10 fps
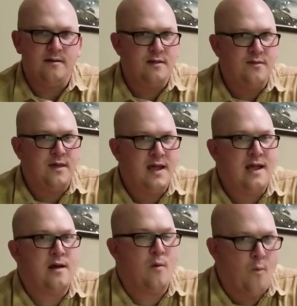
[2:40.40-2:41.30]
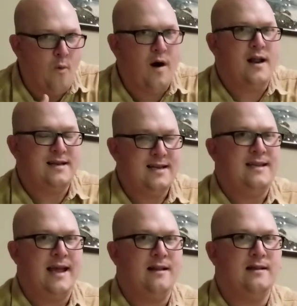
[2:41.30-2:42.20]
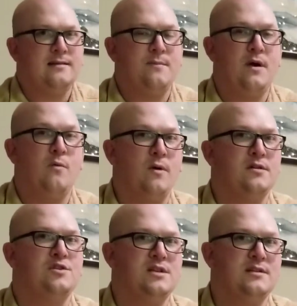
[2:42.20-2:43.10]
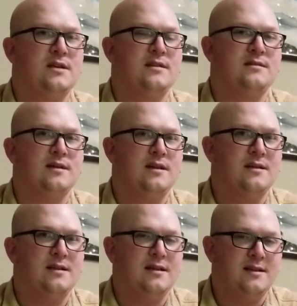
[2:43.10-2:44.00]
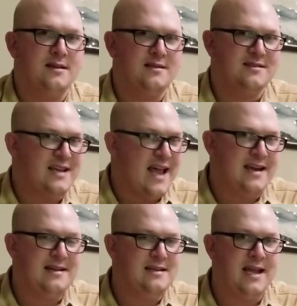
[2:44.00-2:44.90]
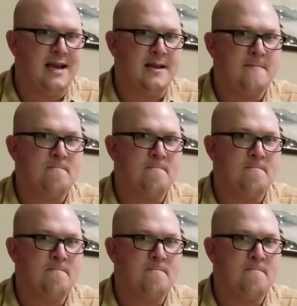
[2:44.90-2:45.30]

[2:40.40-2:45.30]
they wanted to tell us about what Jesus said and did.